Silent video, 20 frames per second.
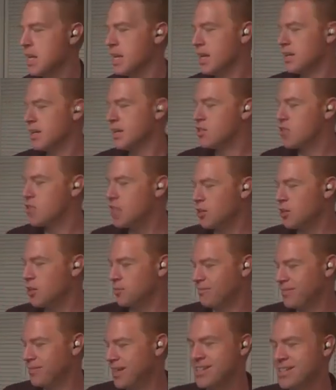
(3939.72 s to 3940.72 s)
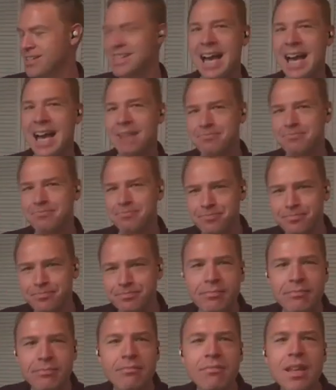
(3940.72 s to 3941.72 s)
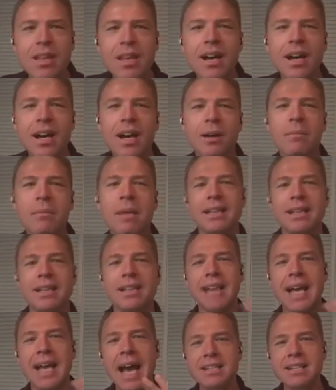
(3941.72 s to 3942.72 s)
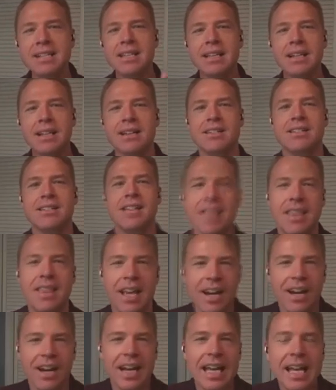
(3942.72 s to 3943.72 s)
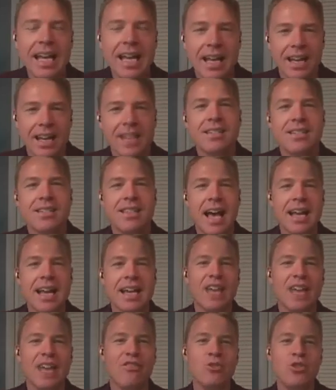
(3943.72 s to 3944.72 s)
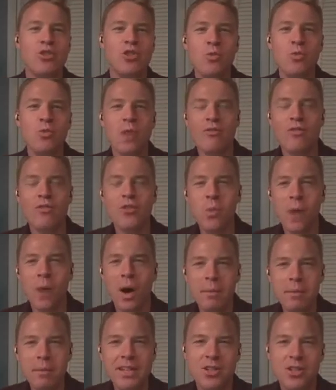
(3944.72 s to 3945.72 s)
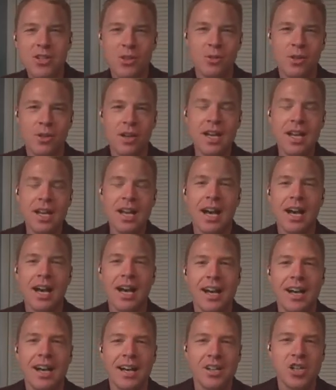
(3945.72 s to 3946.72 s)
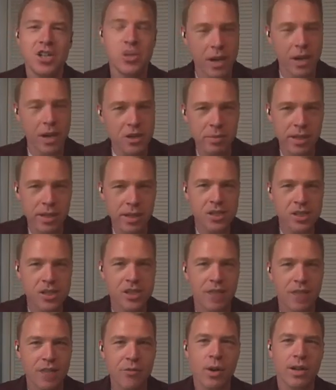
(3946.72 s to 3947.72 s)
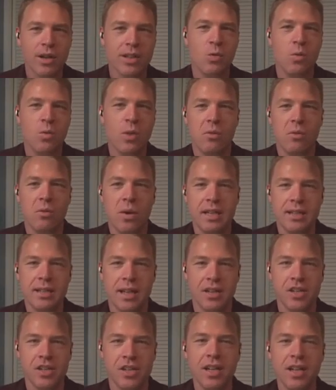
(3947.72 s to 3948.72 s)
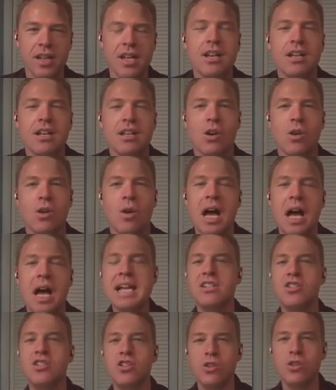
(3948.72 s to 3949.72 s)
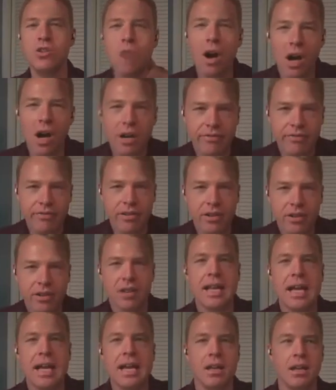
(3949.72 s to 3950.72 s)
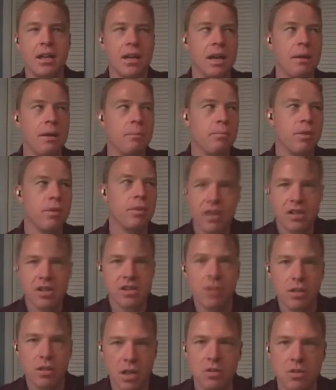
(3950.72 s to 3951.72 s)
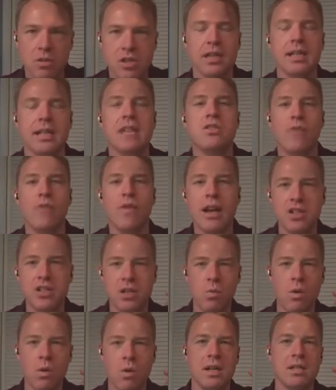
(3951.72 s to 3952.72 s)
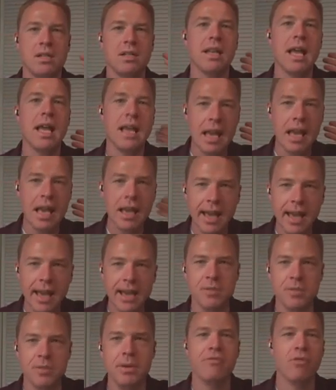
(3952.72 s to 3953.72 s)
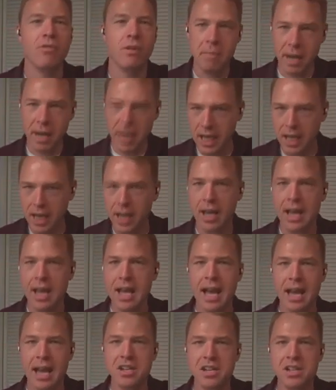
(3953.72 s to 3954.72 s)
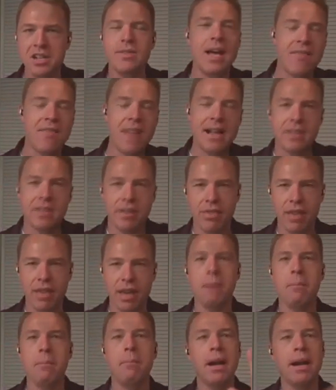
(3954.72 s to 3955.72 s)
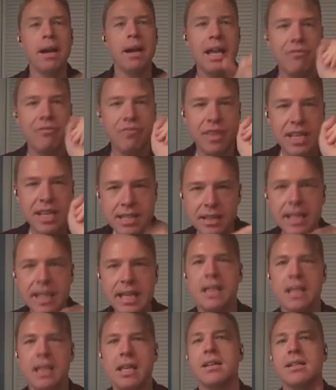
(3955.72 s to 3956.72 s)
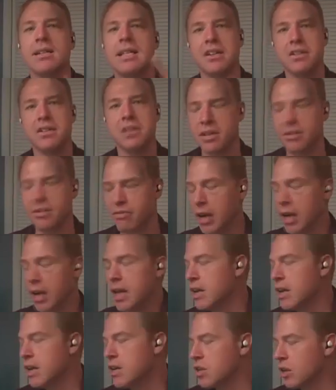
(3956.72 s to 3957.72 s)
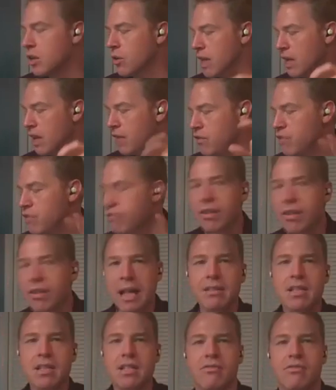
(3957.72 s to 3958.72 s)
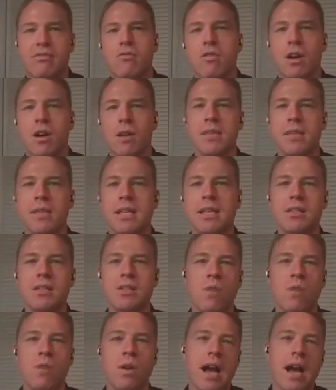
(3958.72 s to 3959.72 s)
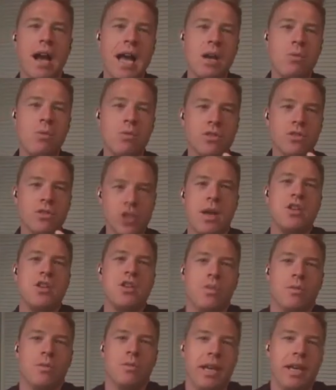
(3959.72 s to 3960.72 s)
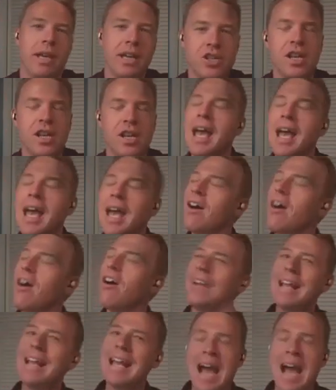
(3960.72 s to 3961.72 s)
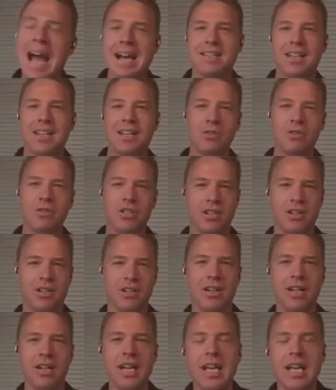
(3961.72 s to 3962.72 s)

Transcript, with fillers: so there's that um, the last thing that I'll say there is that if you do, if you want me to uh, shred your pitch, if you want a little one-on-one attention, so I do offer like professional coaching on that. So if you actually want to like engage me for money and do that, that's a thing. But if this link here is actually different. So if you fill out this form, this is where I will shred your pitch. And all I ask in return